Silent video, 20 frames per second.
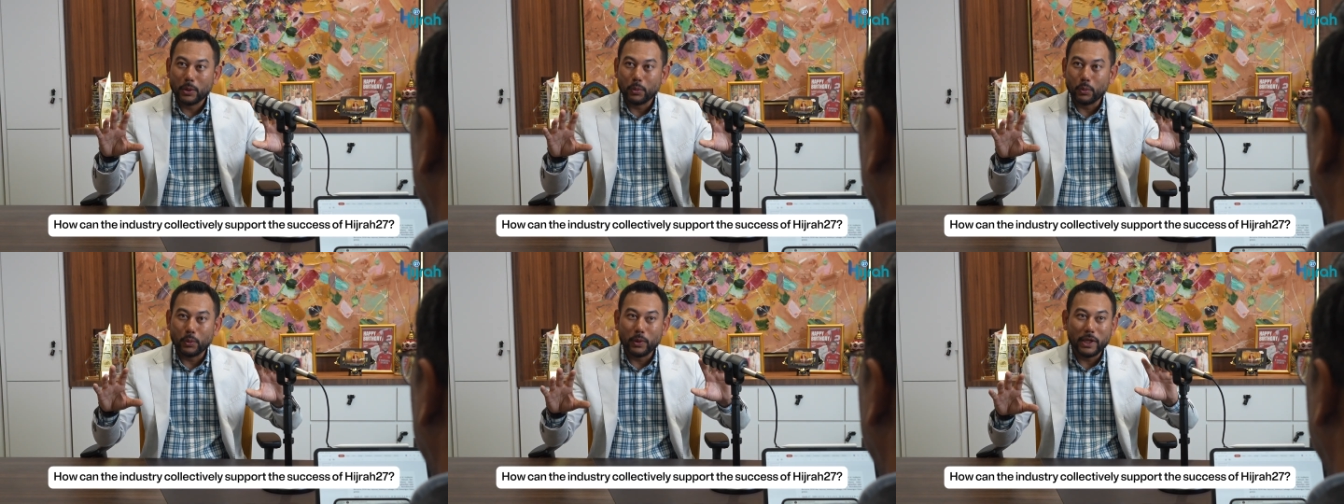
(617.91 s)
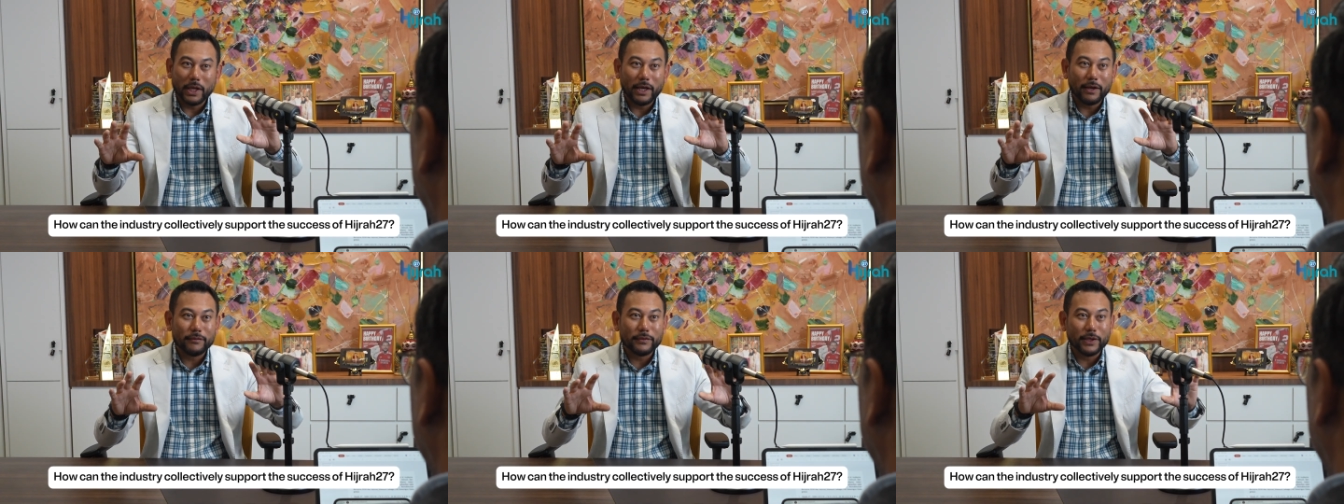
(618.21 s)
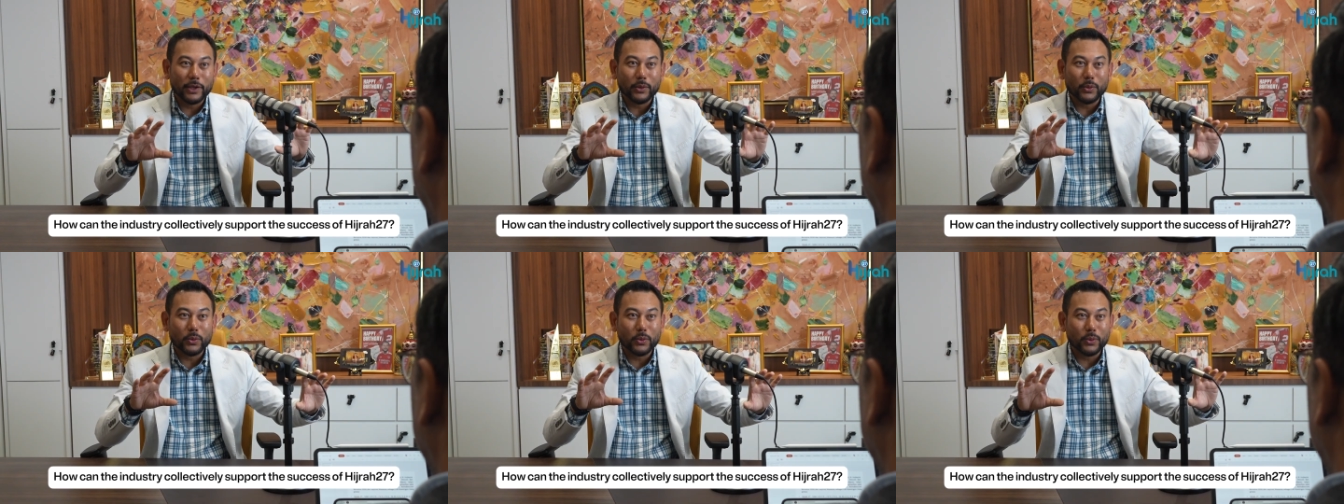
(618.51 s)
will have
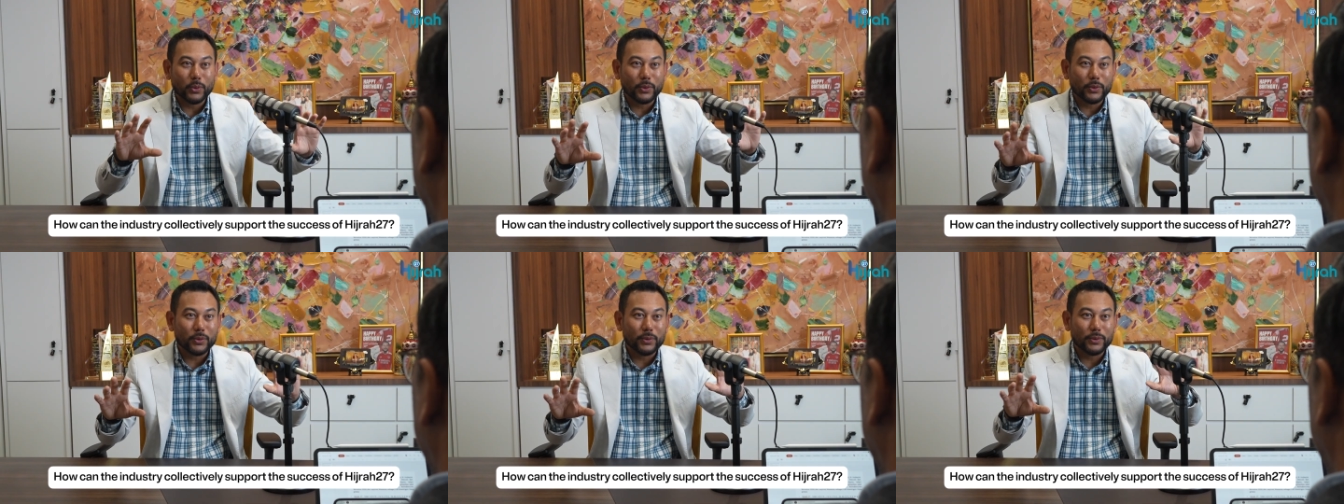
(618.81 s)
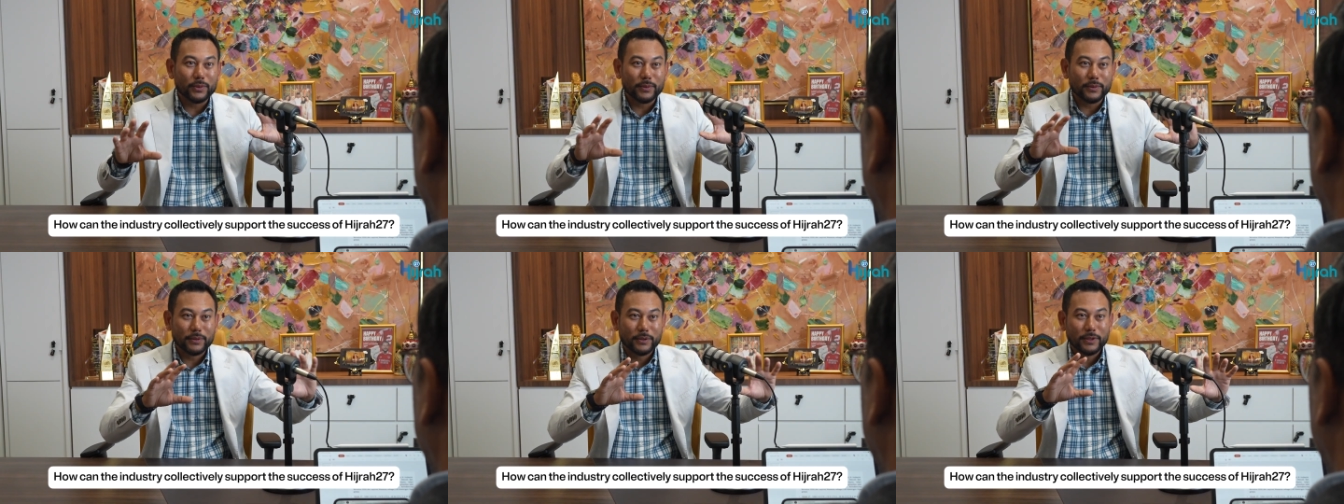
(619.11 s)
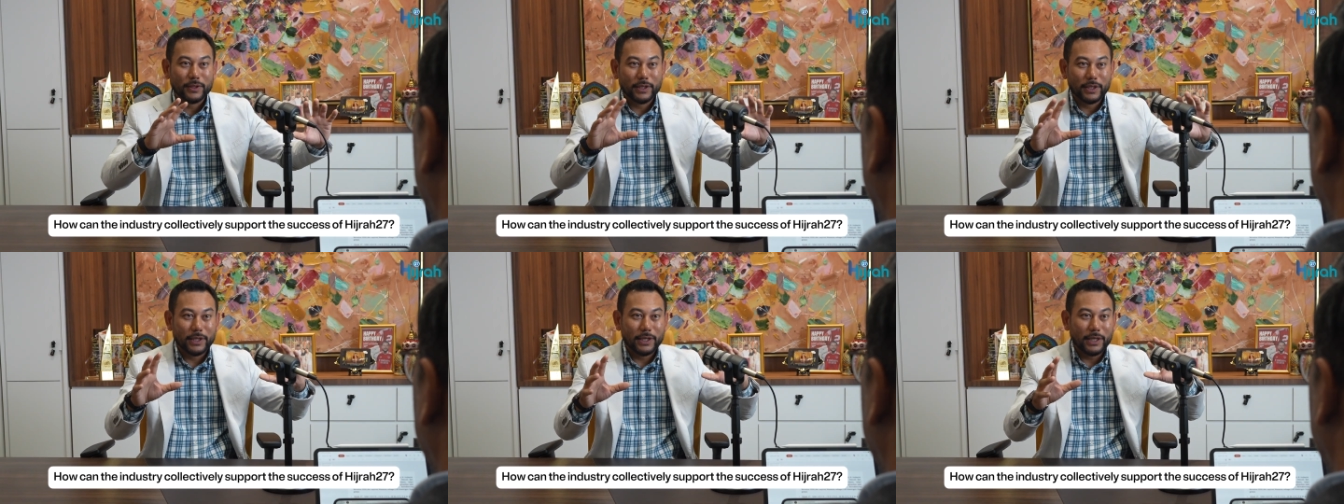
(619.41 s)
their own
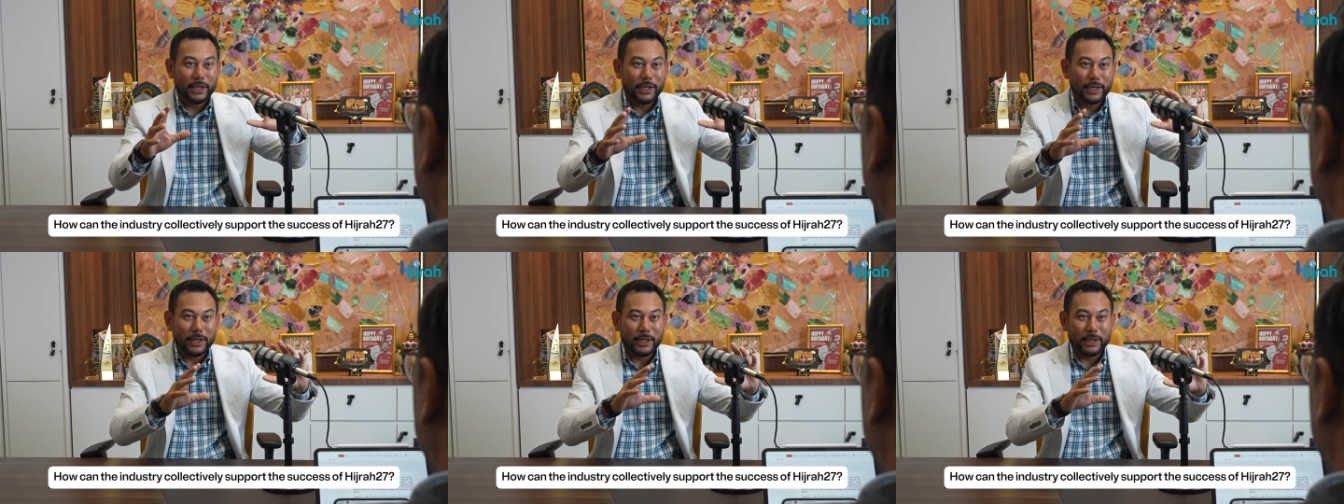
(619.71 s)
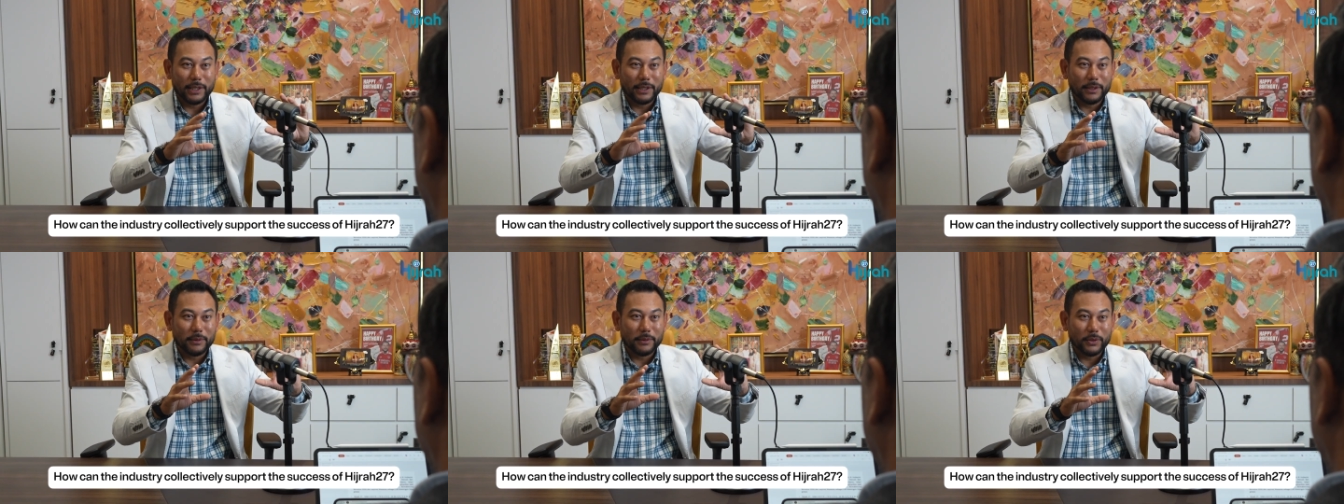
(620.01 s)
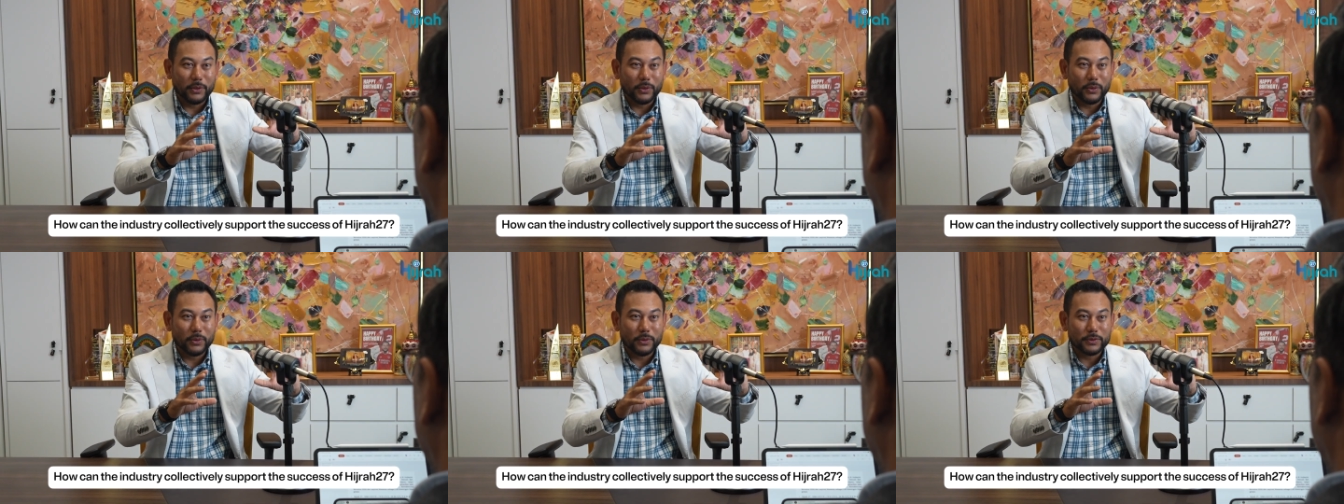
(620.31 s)

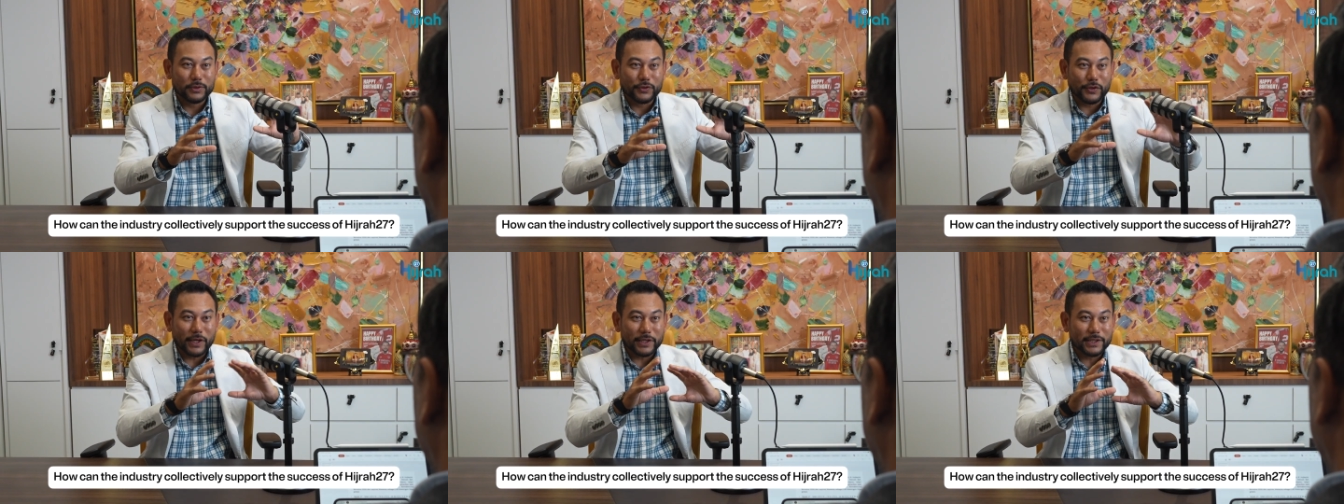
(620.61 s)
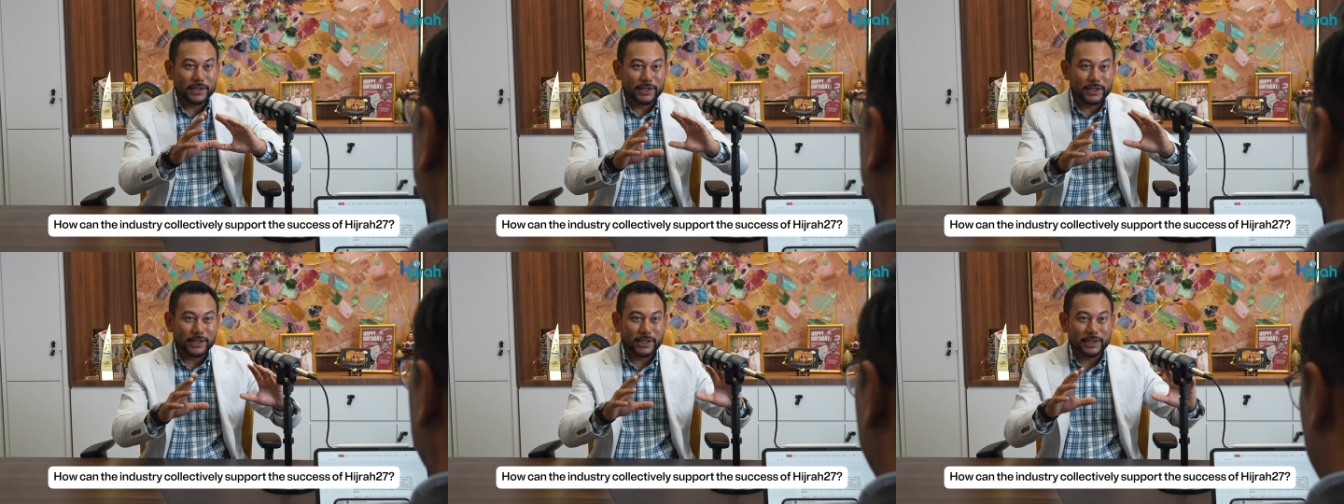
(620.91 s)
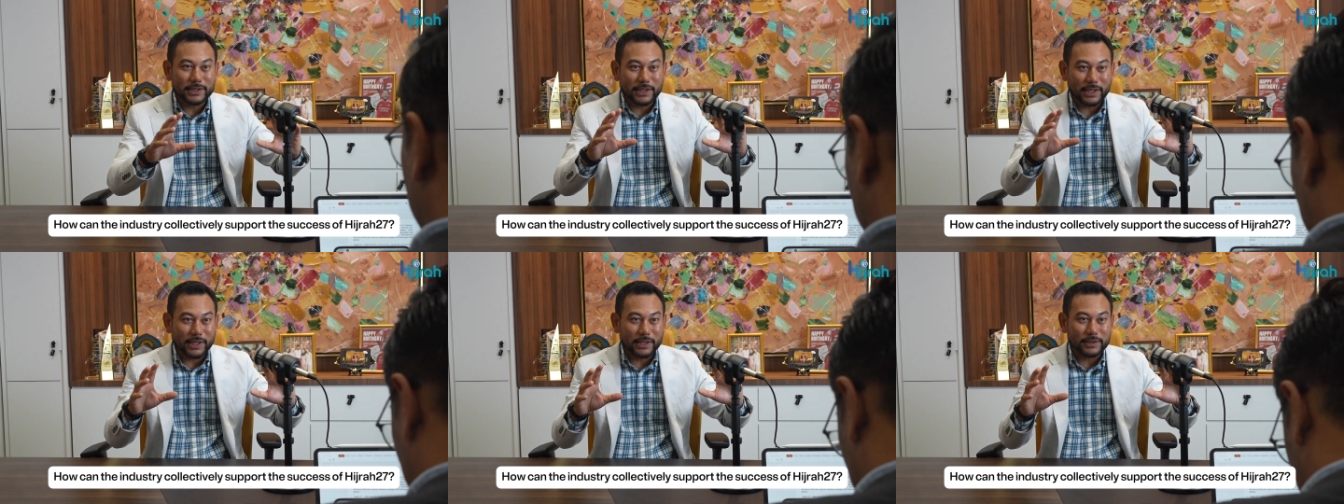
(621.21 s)

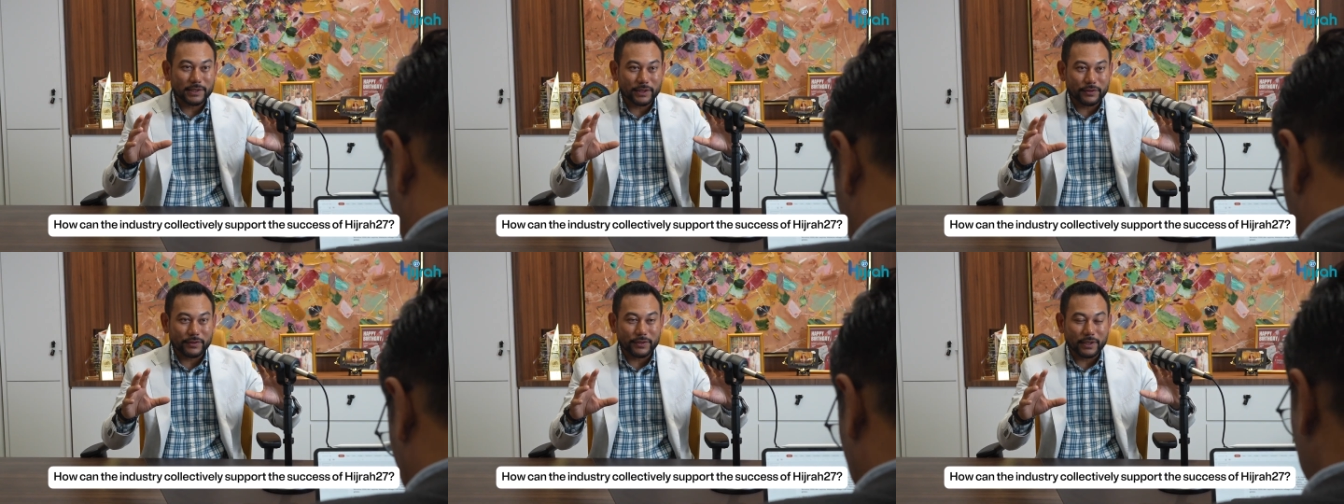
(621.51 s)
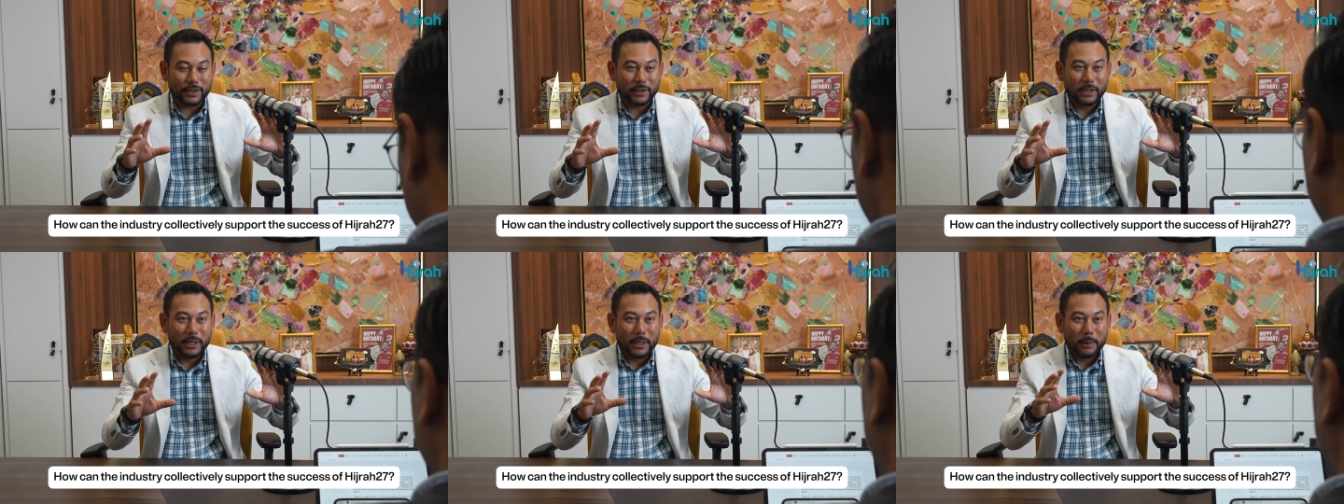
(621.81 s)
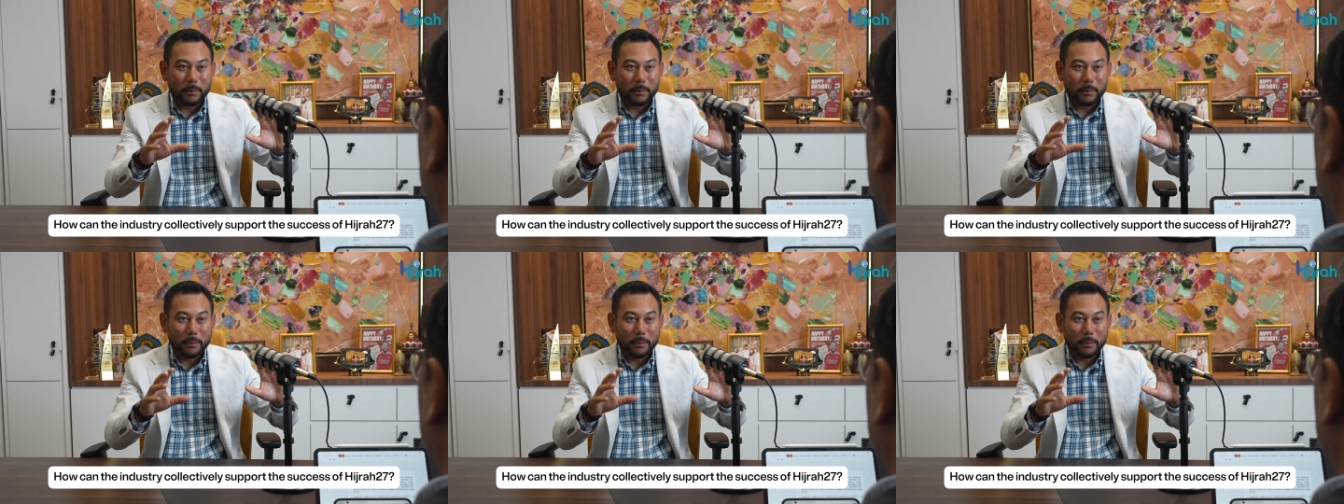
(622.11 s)
strategies and etc.